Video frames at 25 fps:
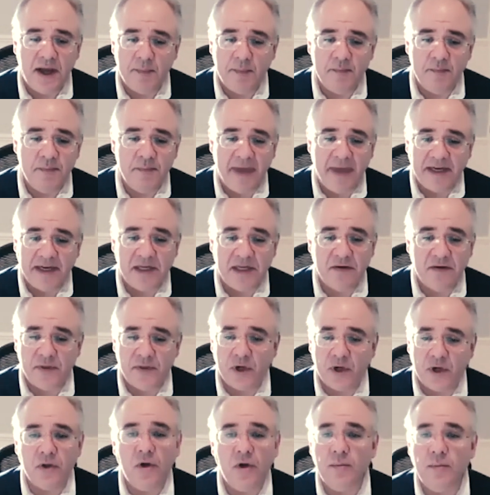Many of the
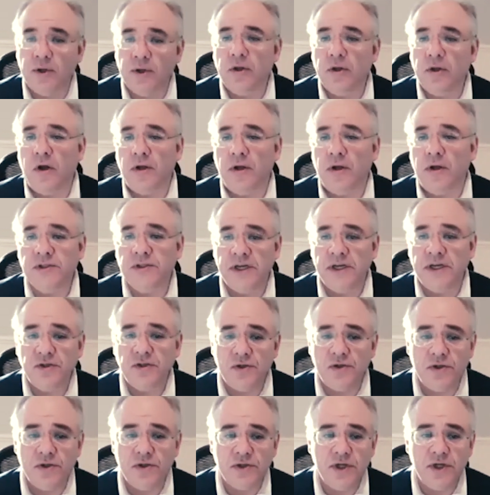global call
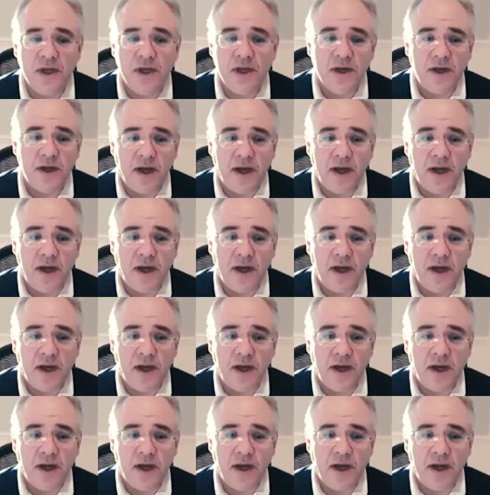centers